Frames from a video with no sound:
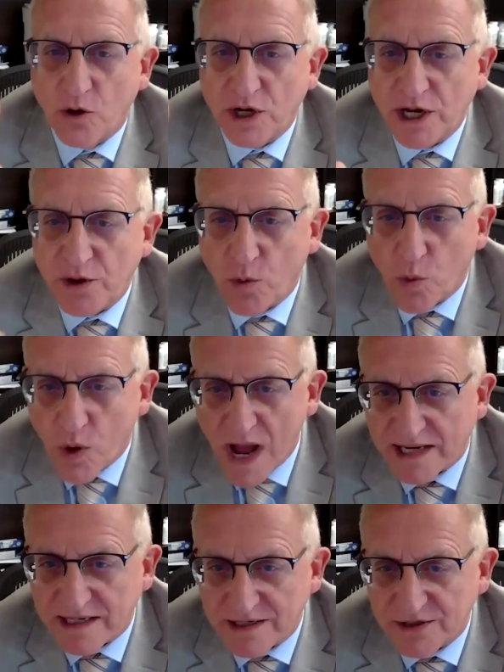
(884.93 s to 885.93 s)
Only
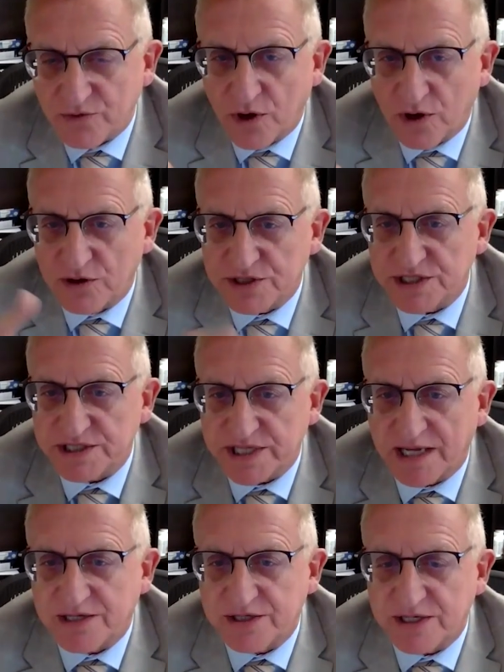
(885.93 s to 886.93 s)
one urologist
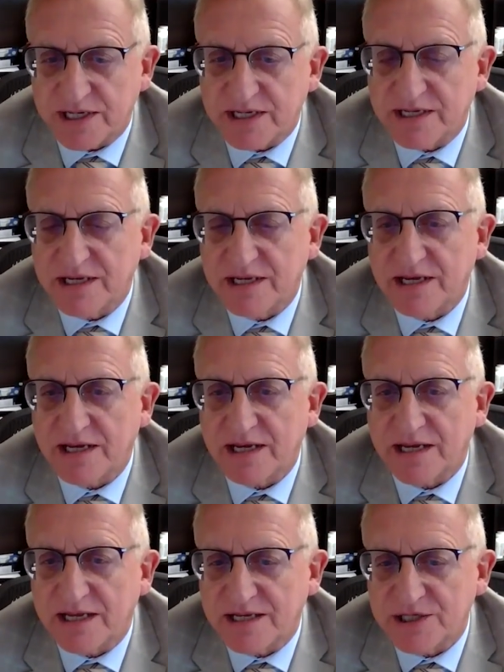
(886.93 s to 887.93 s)
actually
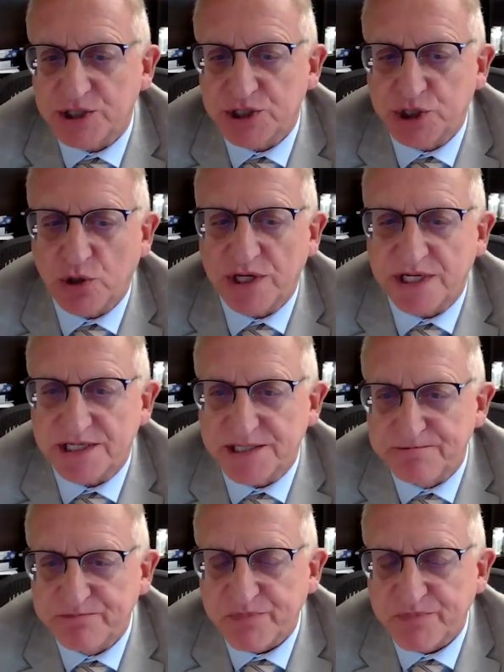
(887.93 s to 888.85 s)
joined.